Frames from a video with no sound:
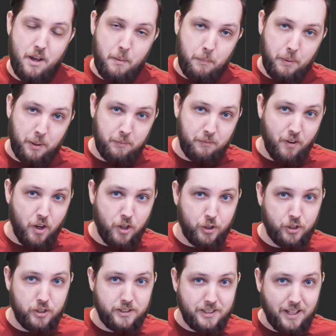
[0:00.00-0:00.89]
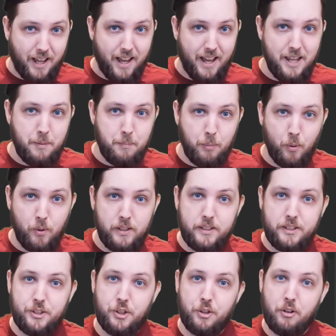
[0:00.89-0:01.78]
But in versions
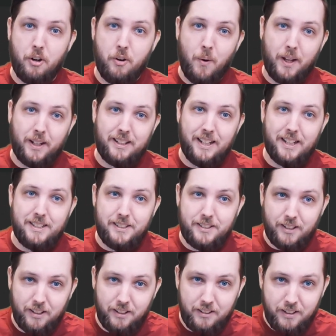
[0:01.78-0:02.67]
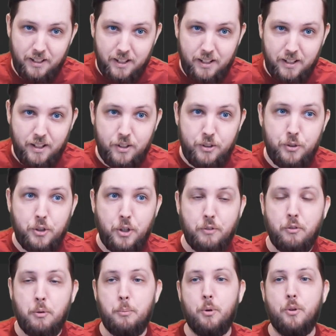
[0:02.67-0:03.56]
8.0 and later, you
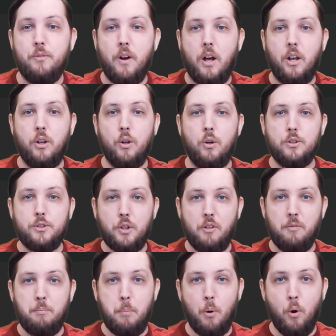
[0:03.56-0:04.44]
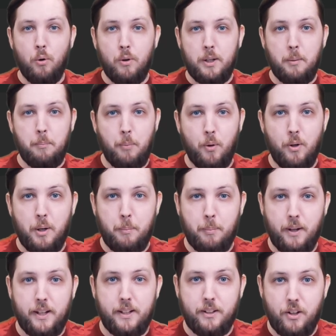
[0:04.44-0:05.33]
can remove a lot of boring
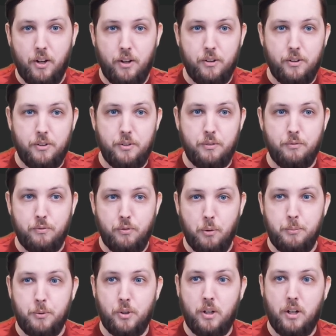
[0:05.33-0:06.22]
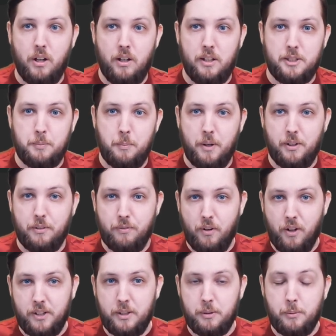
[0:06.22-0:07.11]
boilerplate code from your class by
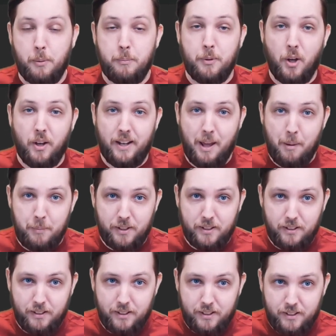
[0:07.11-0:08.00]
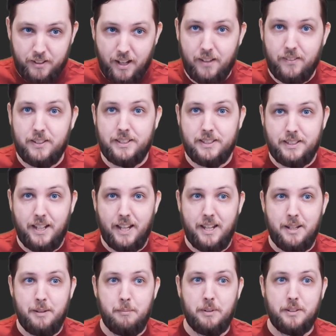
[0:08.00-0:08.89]
defining them dynamically at the
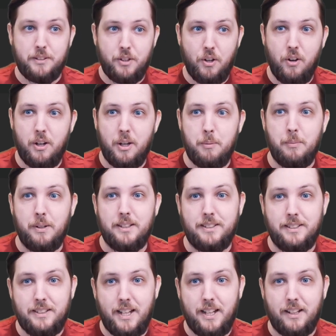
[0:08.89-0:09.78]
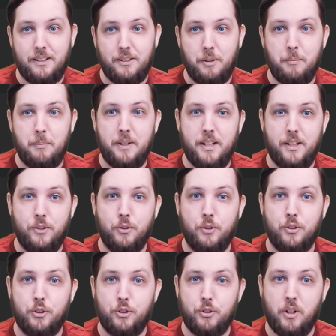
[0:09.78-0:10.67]
same time as setting them in your
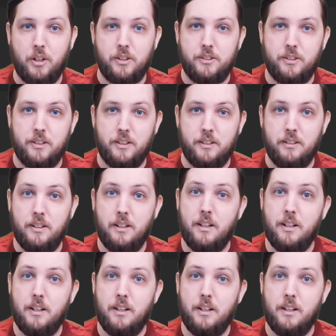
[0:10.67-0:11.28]
constructor